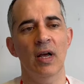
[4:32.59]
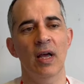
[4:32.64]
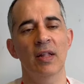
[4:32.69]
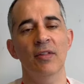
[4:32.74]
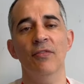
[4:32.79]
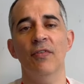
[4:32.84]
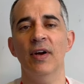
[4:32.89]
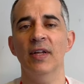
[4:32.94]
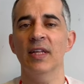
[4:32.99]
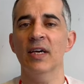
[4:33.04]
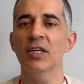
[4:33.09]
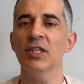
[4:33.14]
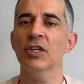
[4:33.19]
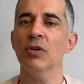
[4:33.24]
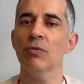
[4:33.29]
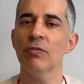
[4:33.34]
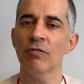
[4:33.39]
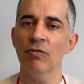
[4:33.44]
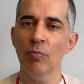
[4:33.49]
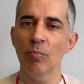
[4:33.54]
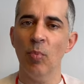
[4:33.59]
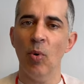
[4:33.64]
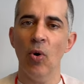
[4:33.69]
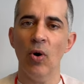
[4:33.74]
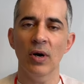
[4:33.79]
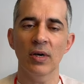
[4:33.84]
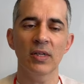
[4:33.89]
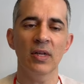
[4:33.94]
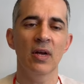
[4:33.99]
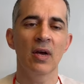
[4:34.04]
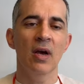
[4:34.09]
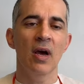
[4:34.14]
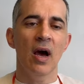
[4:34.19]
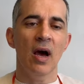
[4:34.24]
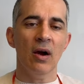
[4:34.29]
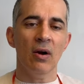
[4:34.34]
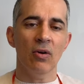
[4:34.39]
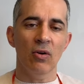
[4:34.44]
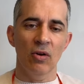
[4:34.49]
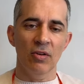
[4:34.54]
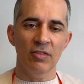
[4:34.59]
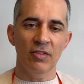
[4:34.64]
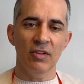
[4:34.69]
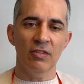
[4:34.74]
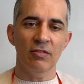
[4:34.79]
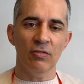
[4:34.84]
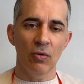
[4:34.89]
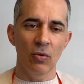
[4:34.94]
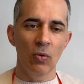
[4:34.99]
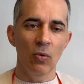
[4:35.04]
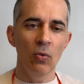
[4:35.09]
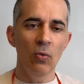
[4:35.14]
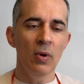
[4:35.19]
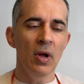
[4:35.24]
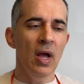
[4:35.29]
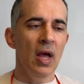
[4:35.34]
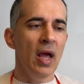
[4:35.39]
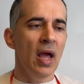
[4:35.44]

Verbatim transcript: and financial support across the school.